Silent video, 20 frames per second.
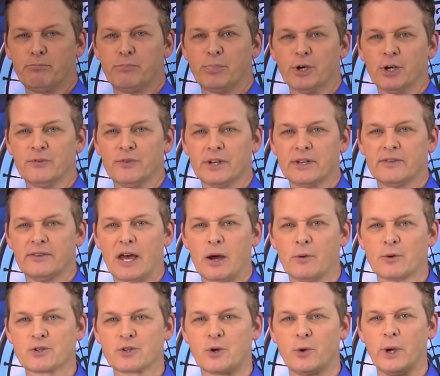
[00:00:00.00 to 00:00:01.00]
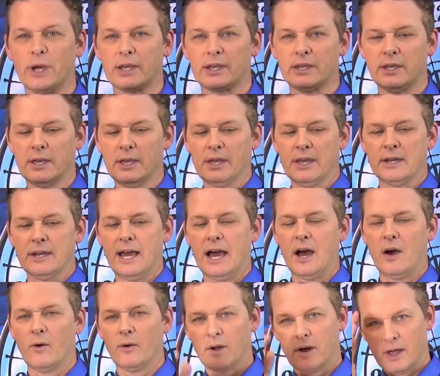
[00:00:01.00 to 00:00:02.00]
Perfect, that was quick.
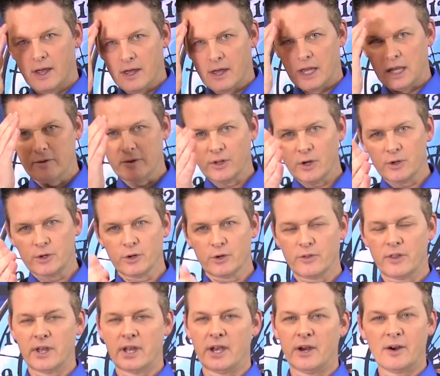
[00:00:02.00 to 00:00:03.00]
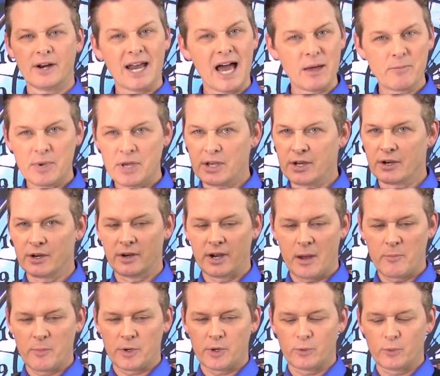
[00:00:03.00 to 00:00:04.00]
Now, even though you're there and I'm here,
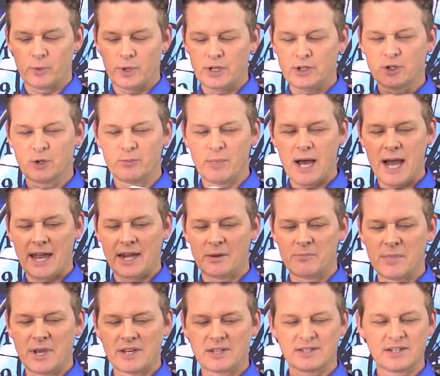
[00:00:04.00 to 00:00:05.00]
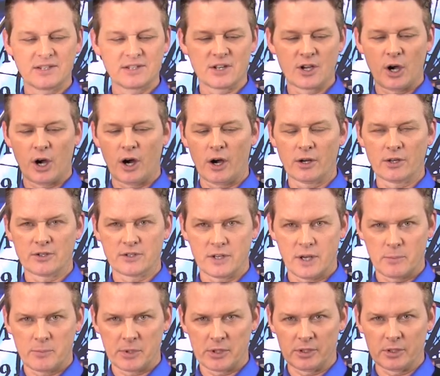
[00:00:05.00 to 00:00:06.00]
I'm gonna read your mind and mix these cards
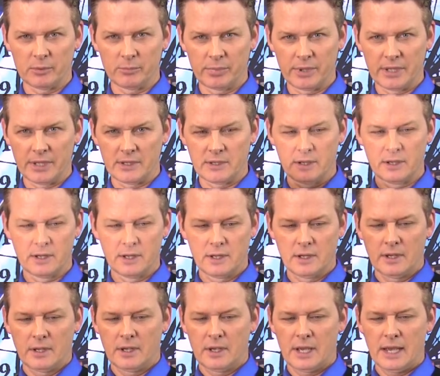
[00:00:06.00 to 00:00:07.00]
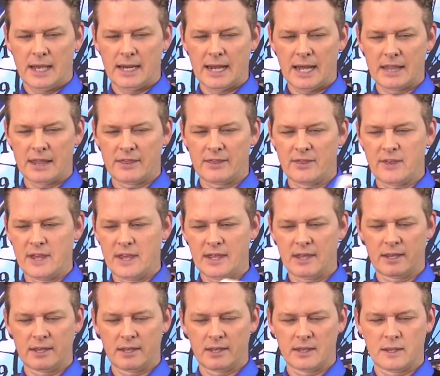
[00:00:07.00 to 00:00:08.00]
up a little bit. And I
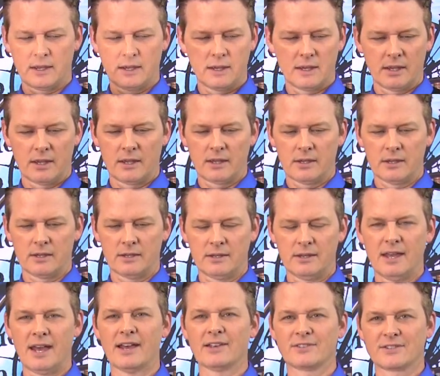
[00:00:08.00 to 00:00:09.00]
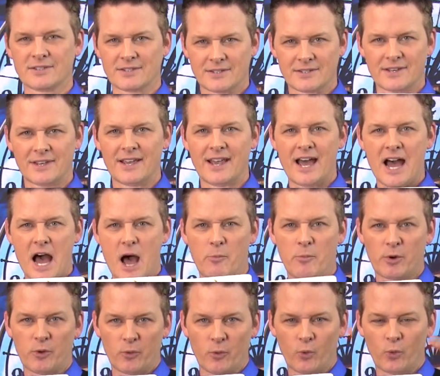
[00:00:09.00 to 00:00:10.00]
think, yes,
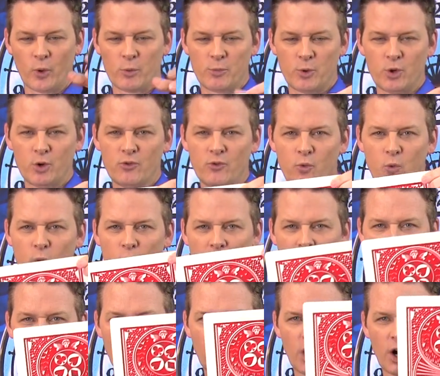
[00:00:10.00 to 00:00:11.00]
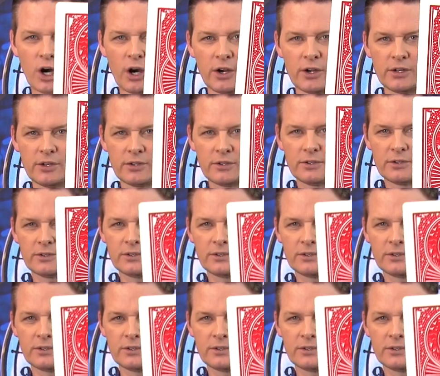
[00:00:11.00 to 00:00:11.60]
I'm gonna remove one card.